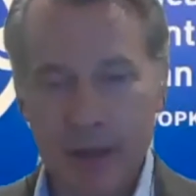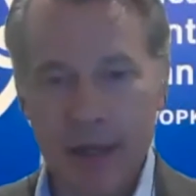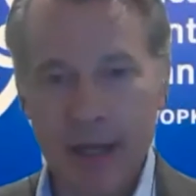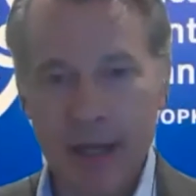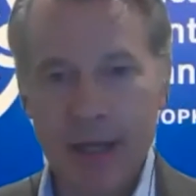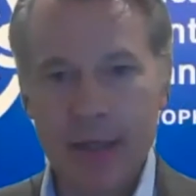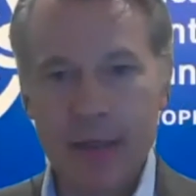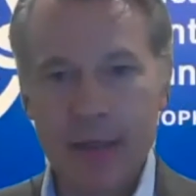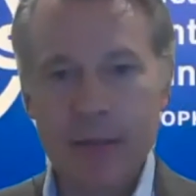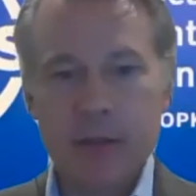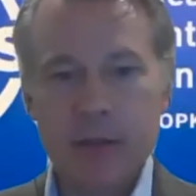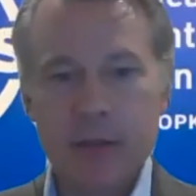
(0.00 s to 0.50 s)

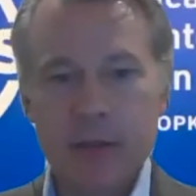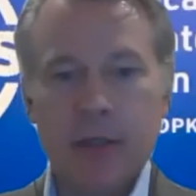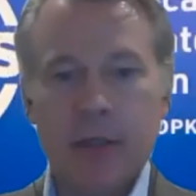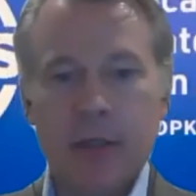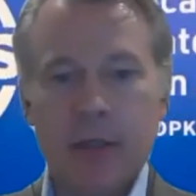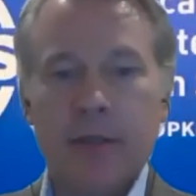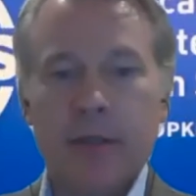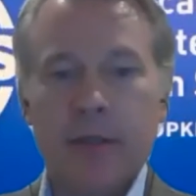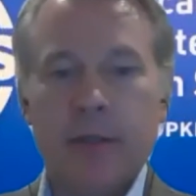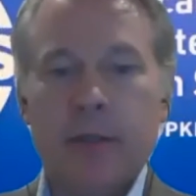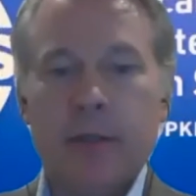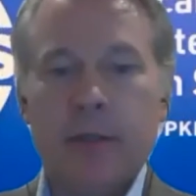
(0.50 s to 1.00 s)
And
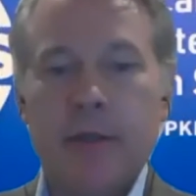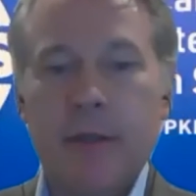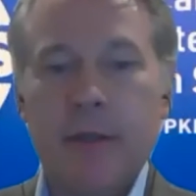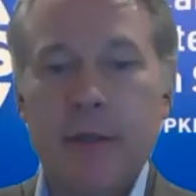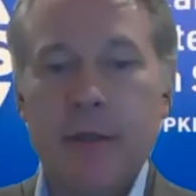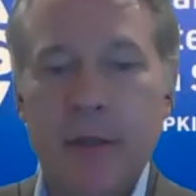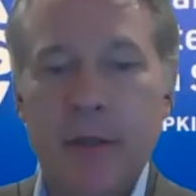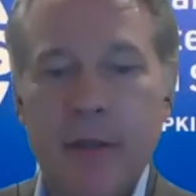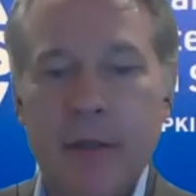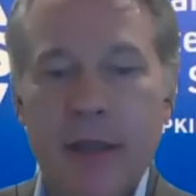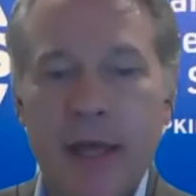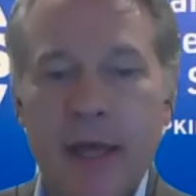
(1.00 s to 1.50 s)

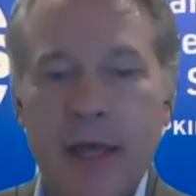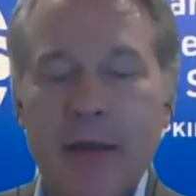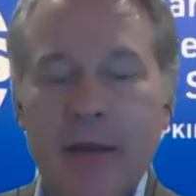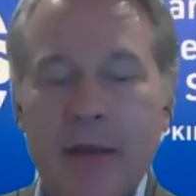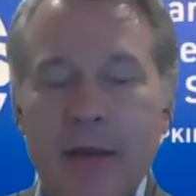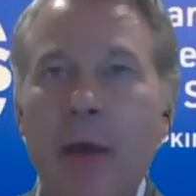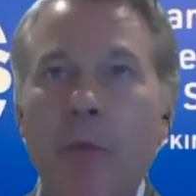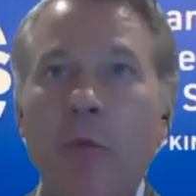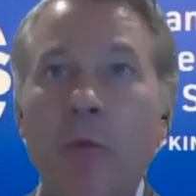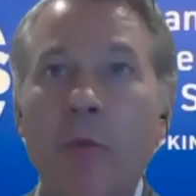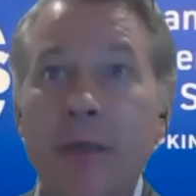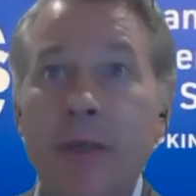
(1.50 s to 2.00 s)

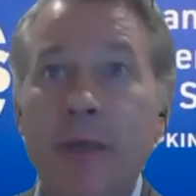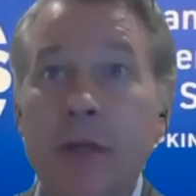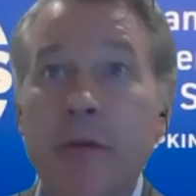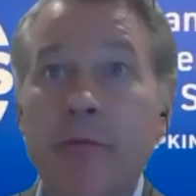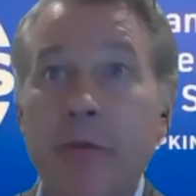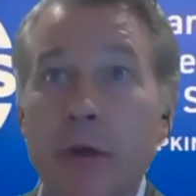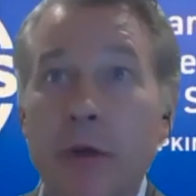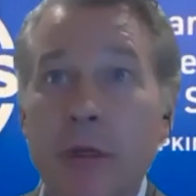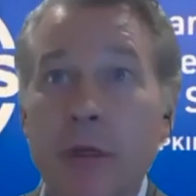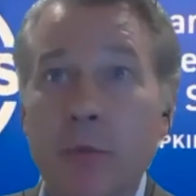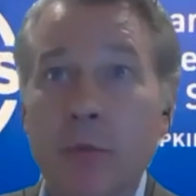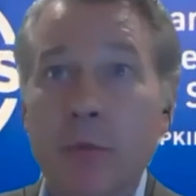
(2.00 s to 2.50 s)
that will be
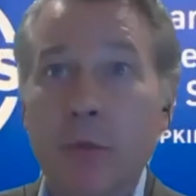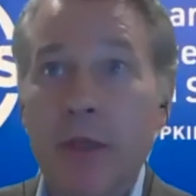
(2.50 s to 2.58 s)
different